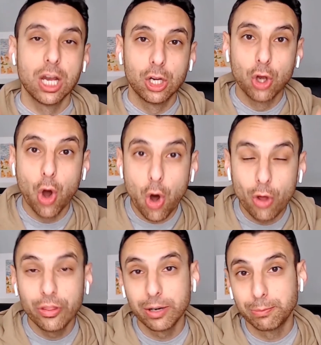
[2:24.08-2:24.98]

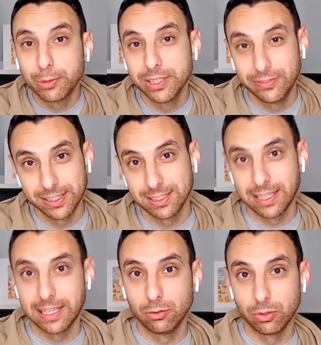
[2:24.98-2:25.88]
call their previous
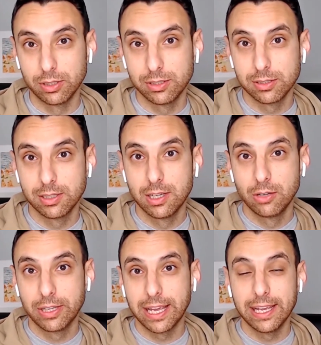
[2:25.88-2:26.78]
landlords,
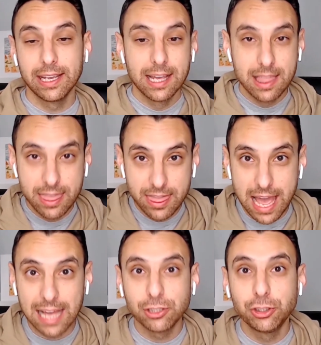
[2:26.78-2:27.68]
okay?
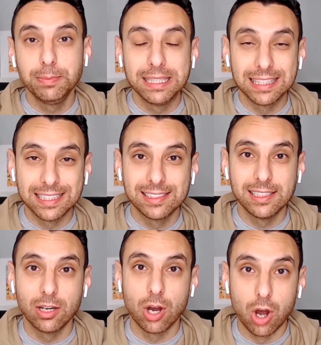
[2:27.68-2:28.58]
That should be
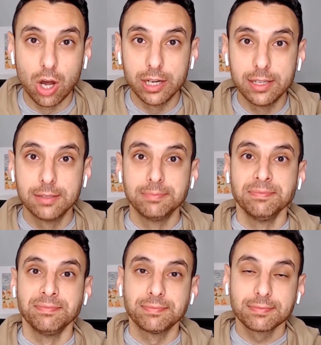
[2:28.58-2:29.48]
listed on
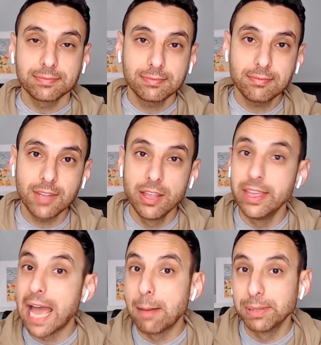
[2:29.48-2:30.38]

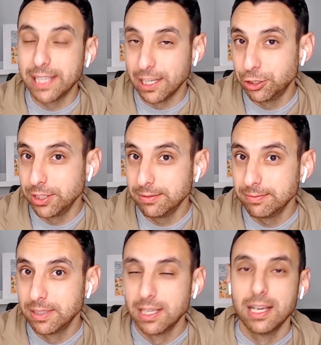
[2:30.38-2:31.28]
the application.
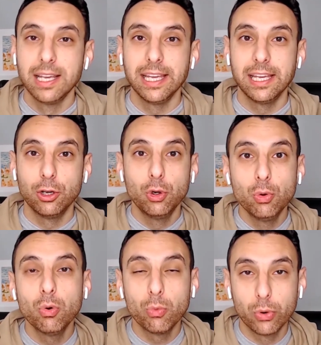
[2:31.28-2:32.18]

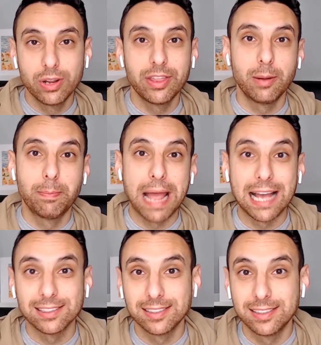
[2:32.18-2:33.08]
Who were their
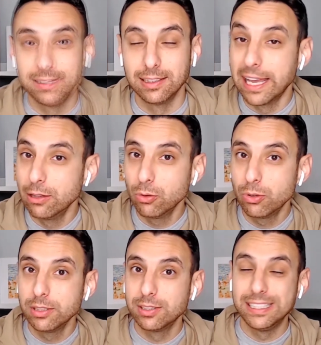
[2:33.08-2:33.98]
past
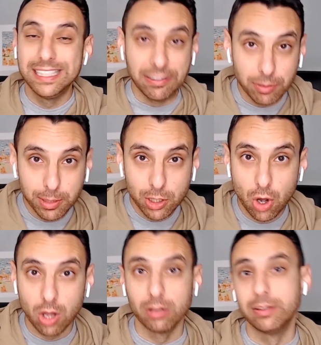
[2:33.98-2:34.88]
landlords? Give them a
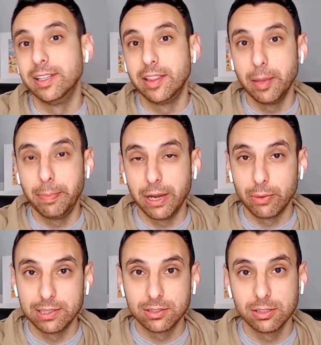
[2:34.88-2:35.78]
call. Did they pay
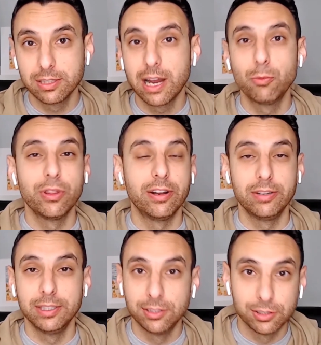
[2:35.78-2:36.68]
rent on time? Were there
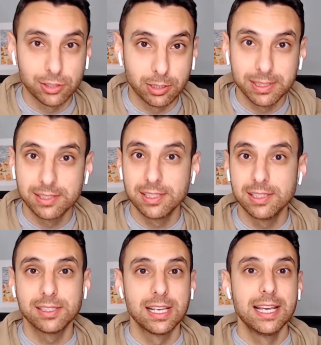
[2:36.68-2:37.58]
any
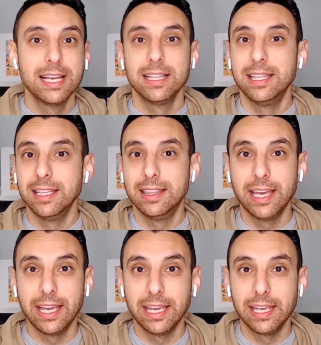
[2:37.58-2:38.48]
disturbances? Did
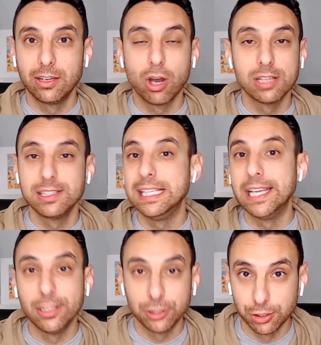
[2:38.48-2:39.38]
they cause any
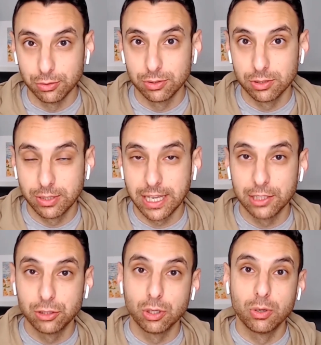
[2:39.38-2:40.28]
issues? Okay,
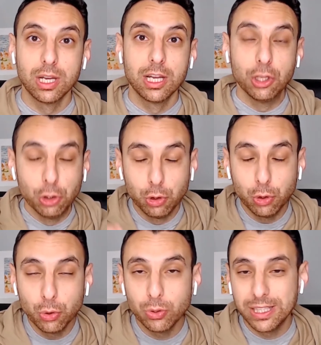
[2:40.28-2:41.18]
so
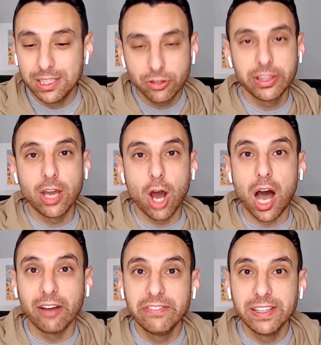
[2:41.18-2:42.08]
these are the
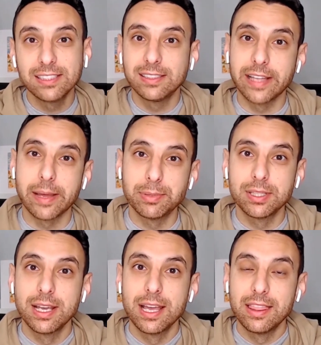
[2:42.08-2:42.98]
obvious
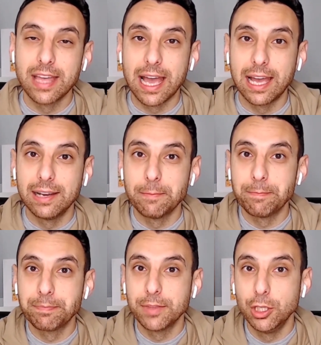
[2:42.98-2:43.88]
steps that
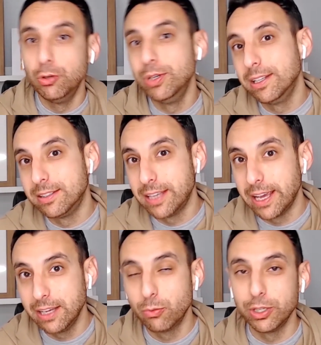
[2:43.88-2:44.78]
you need to
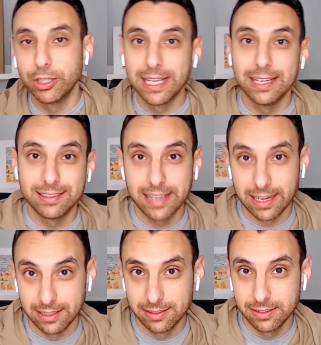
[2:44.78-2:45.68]
take when you're getting a
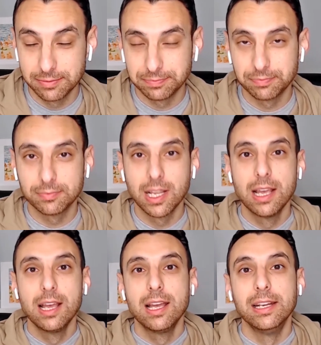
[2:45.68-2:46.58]
tenant.
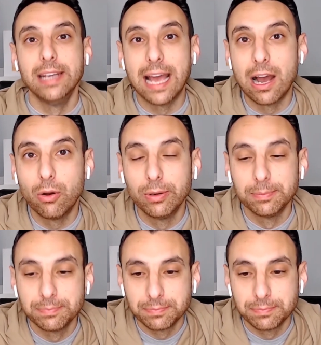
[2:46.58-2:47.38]
Now,